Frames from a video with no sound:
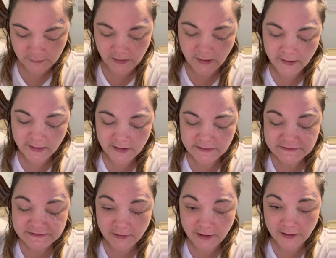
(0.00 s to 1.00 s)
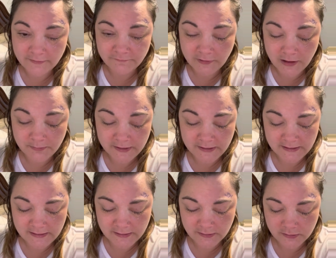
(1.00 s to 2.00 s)
Again, just a lot of
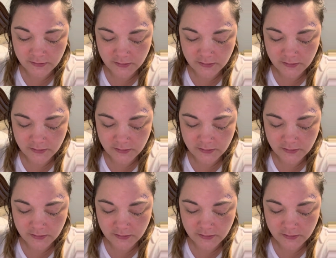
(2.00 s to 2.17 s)
vomiting,